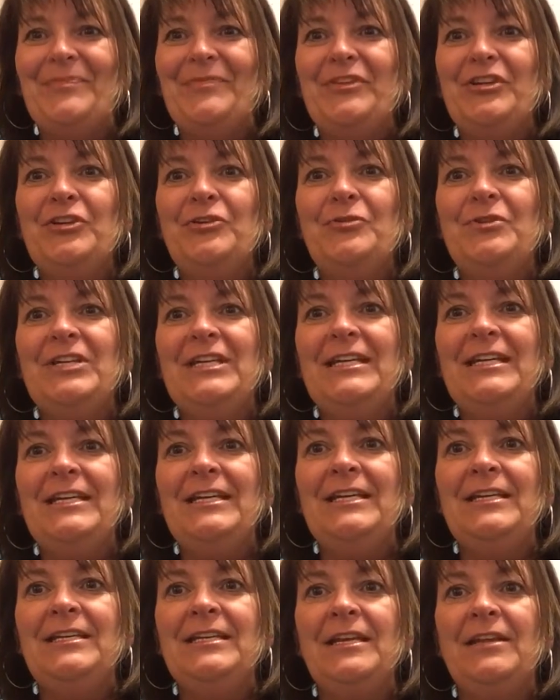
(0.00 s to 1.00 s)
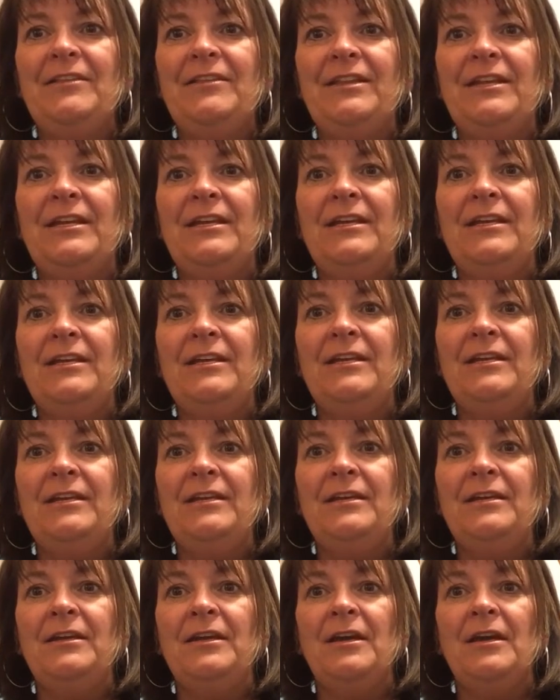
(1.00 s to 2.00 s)
You need
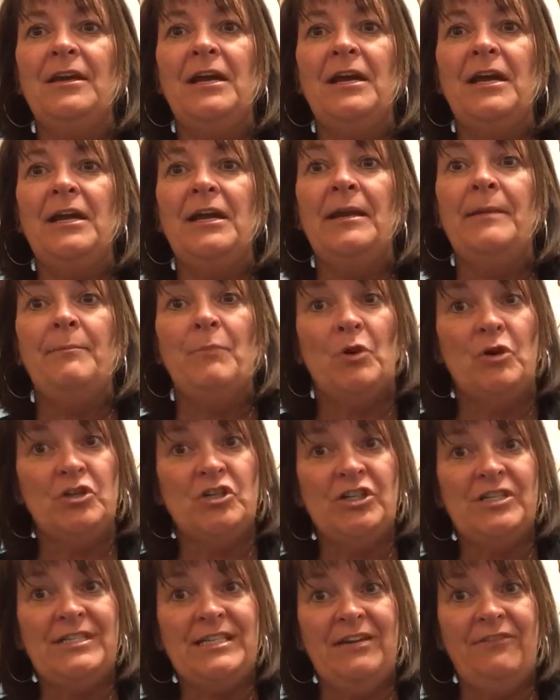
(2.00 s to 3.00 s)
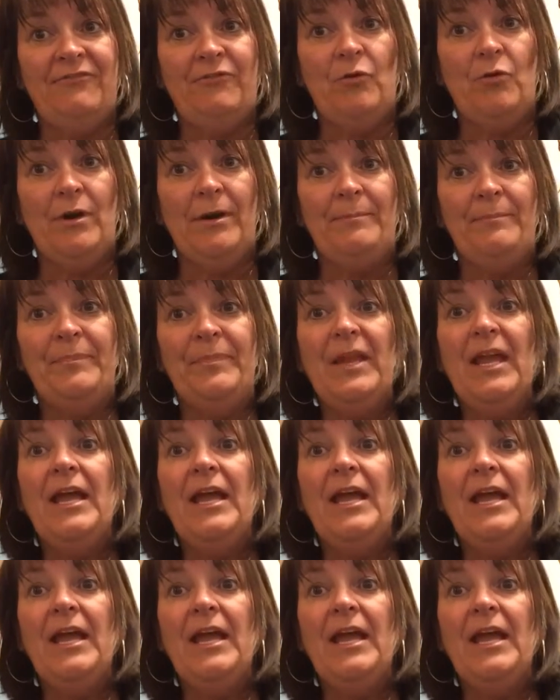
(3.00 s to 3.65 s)
the emergency form,